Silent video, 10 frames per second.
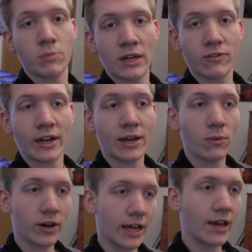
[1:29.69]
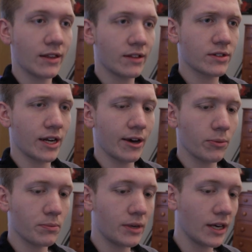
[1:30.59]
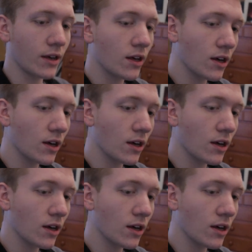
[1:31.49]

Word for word: but if I can work ahead, that's going to help me